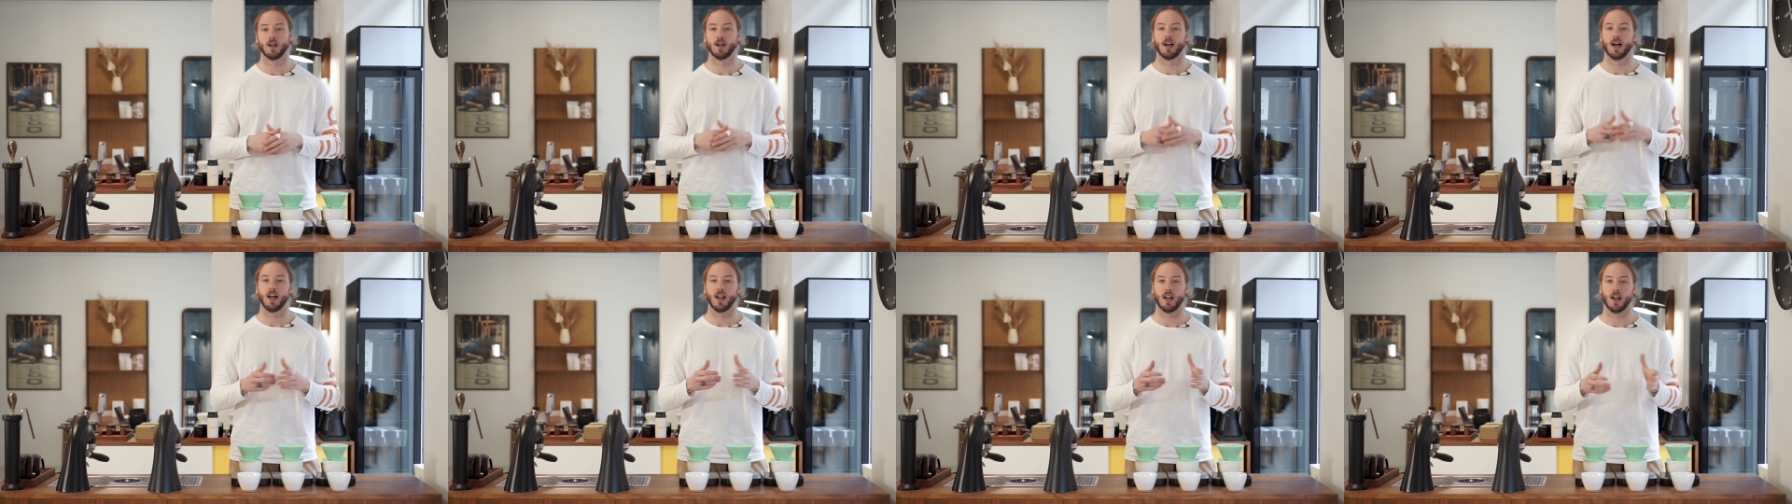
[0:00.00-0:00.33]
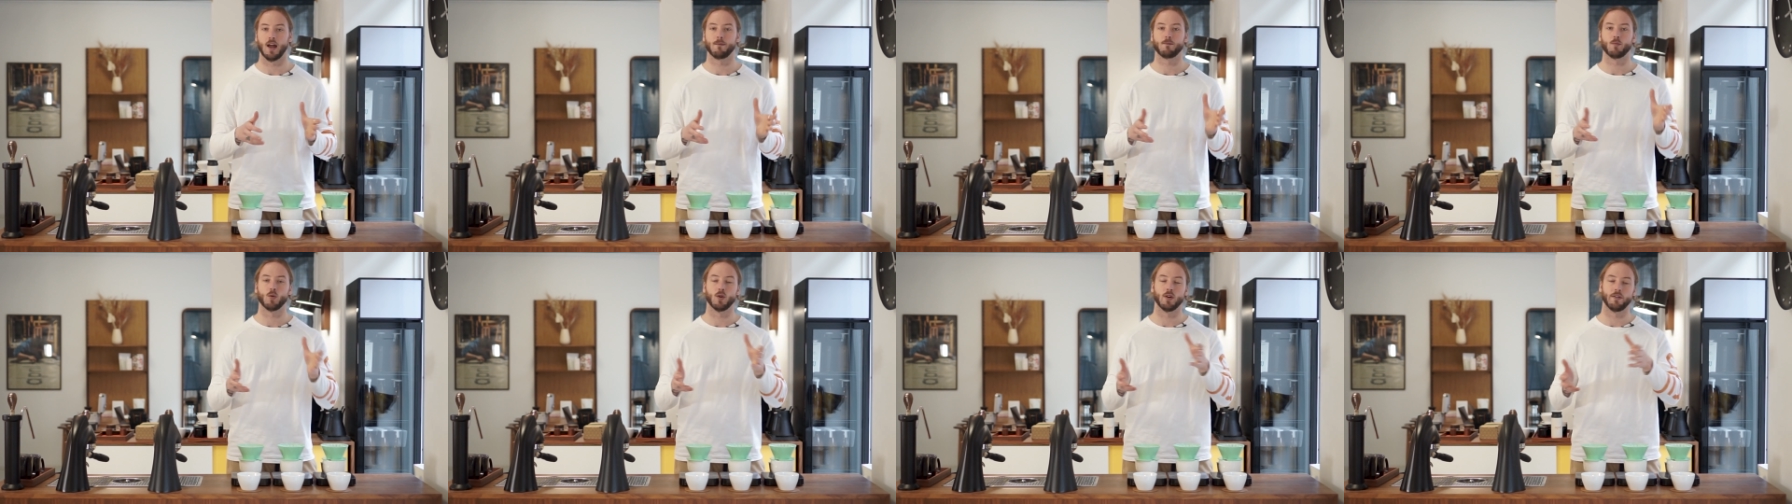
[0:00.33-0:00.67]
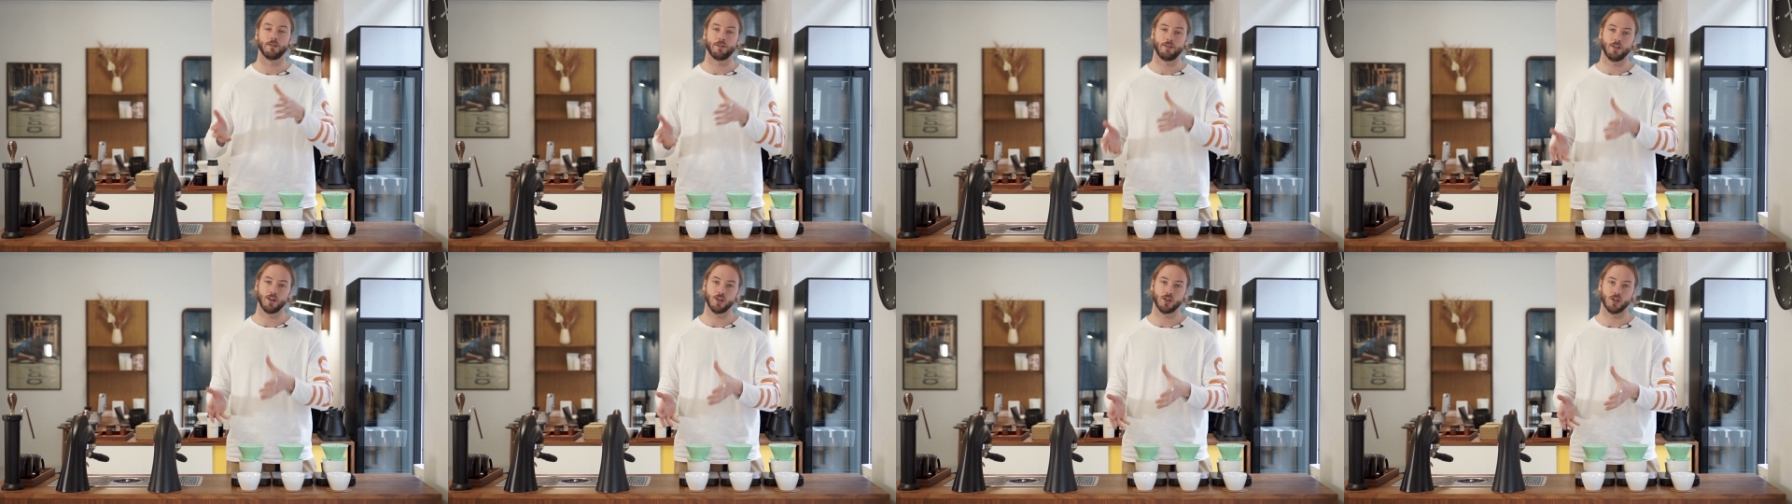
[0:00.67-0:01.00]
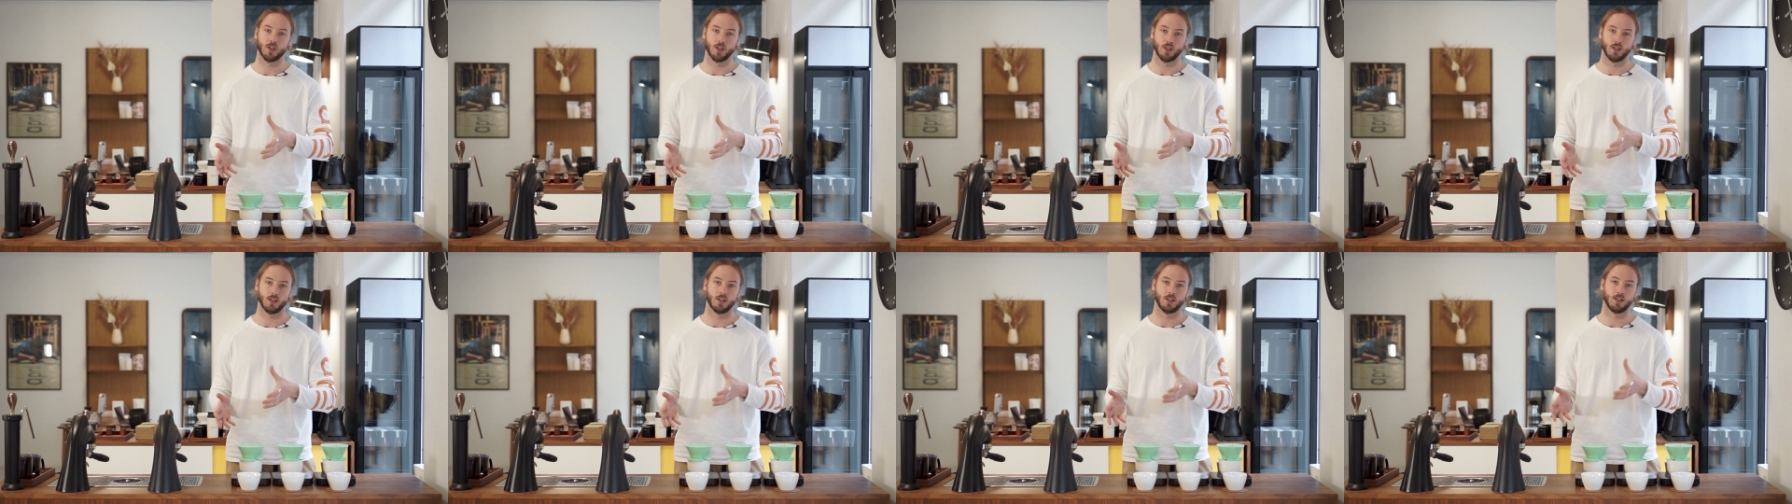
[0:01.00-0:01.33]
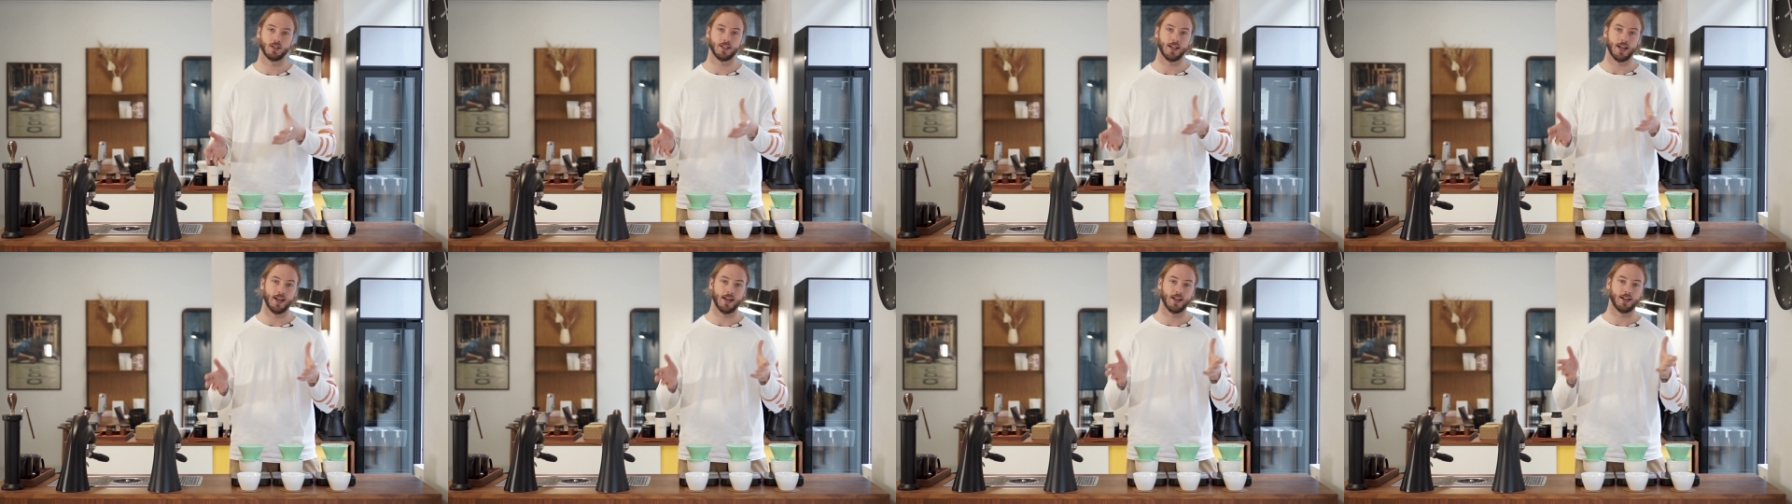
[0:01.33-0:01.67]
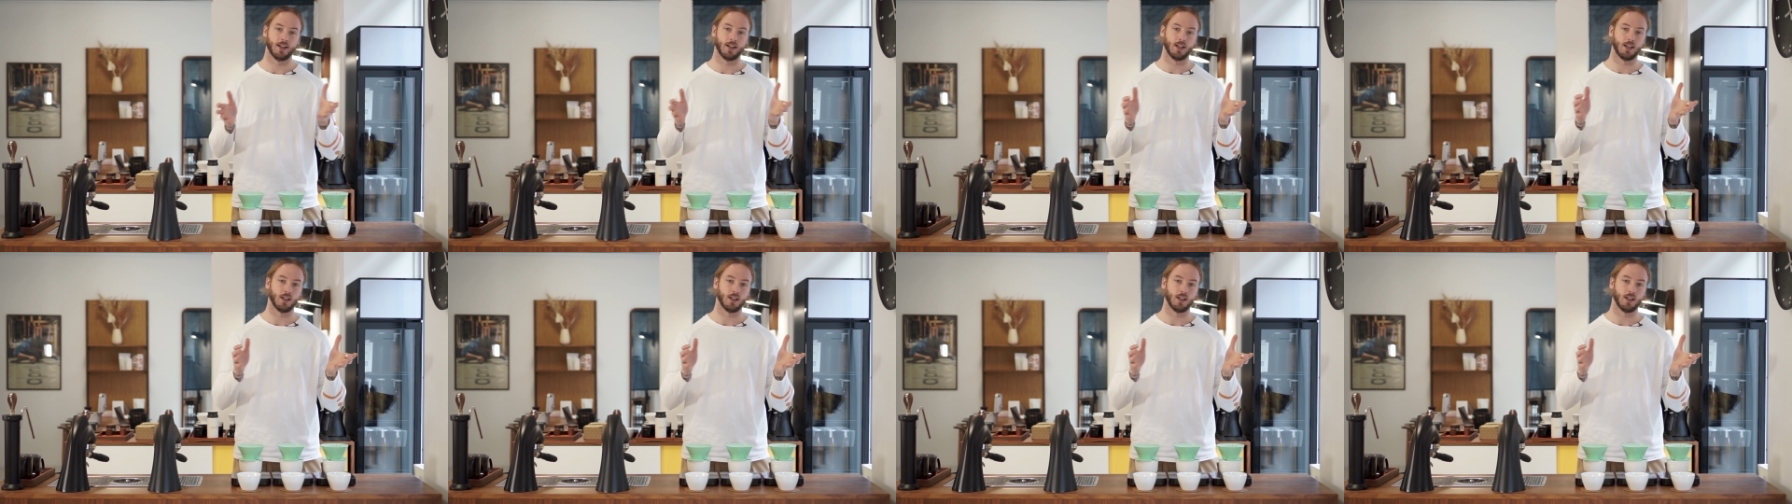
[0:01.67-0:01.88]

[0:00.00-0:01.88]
a lot more efficient than